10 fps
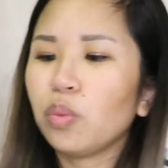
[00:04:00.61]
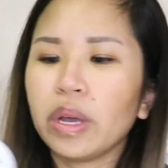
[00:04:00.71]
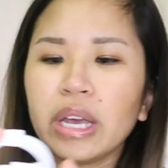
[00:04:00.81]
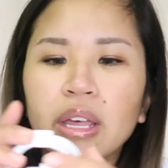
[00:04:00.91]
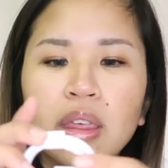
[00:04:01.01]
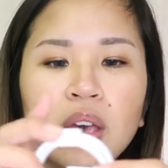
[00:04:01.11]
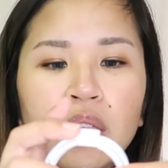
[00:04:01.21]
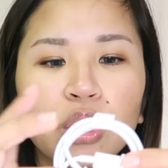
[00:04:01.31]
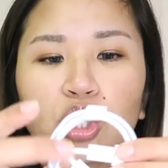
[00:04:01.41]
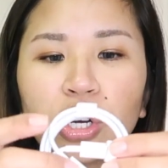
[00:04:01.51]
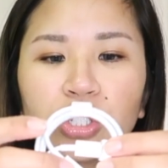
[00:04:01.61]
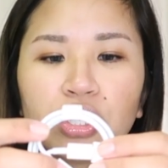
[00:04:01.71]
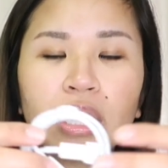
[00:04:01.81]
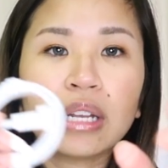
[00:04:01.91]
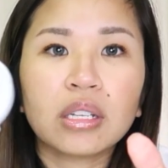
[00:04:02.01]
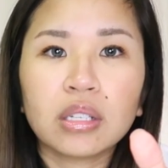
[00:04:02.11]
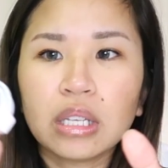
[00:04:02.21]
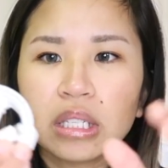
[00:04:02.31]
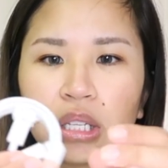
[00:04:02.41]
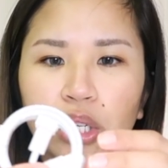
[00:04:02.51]
with the charger that
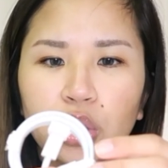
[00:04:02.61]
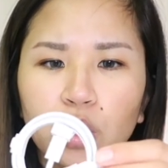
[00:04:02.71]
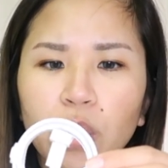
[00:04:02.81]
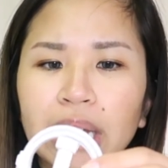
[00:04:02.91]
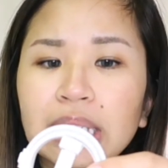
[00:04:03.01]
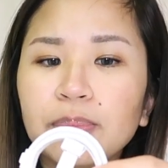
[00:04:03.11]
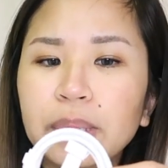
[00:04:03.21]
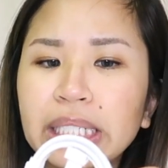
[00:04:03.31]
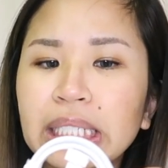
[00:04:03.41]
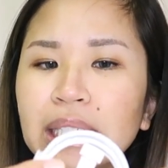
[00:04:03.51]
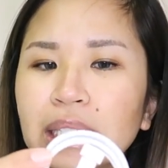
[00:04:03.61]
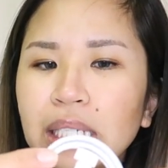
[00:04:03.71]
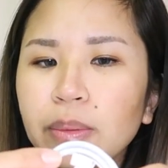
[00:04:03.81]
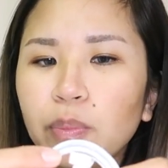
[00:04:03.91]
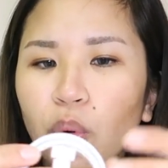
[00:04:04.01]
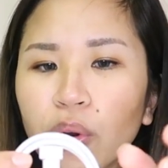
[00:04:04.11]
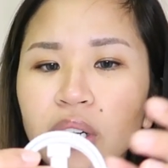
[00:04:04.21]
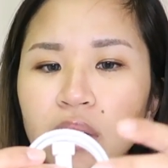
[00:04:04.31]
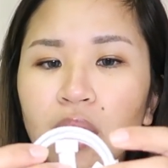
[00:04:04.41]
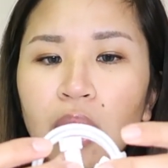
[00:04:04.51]
is the USB-C
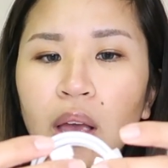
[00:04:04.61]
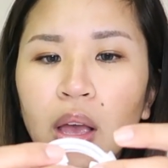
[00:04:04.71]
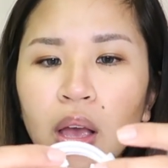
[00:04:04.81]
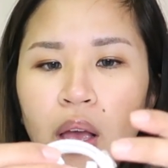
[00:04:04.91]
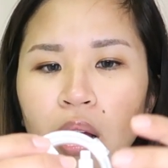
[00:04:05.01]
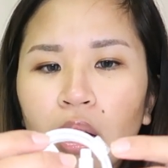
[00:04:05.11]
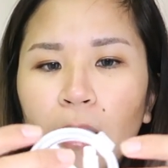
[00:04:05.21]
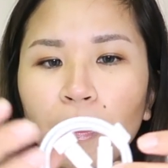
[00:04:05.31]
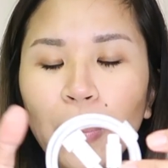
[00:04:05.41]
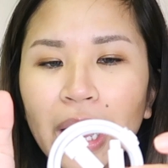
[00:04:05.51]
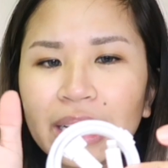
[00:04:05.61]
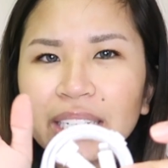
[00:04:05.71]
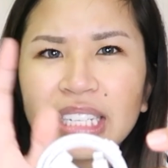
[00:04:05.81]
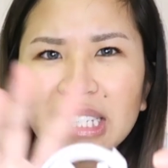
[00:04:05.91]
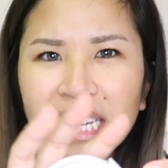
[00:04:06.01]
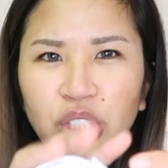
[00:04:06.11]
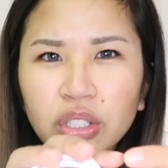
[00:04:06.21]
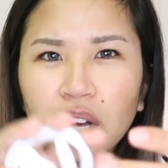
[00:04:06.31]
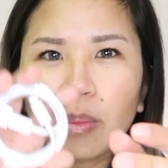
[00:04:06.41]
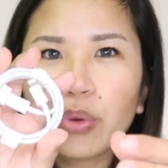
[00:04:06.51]
port, but it doesn't
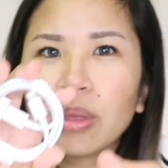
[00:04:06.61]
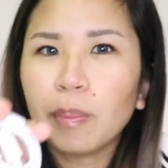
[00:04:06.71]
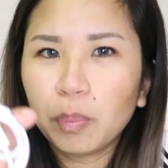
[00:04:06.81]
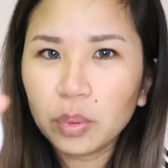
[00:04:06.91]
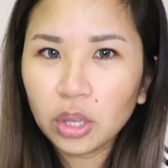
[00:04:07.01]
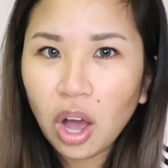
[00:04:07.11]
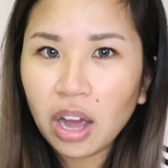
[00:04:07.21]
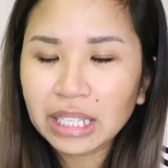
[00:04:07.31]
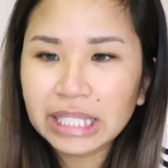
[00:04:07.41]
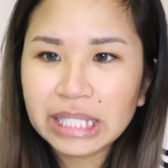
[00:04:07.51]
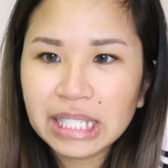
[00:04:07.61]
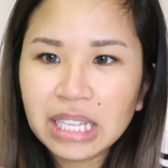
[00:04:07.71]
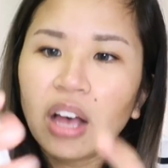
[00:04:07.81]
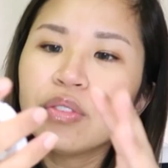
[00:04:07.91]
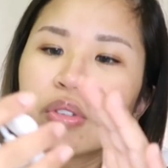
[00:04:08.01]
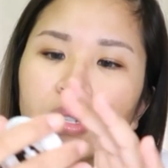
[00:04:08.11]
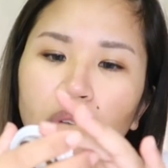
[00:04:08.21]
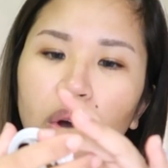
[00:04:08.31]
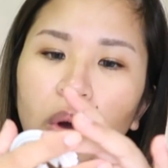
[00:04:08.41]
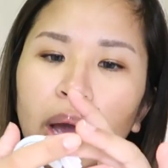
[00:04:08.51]
actually come with the block itself.
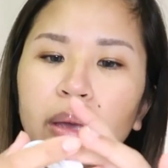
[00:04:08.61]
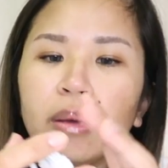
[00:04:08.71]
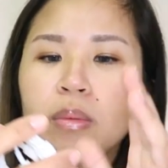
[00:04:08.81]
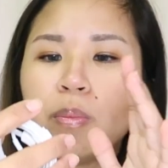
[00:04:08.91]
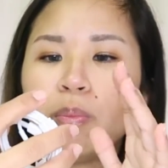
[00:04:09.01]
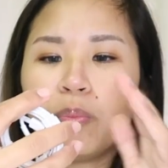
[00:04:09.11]
So I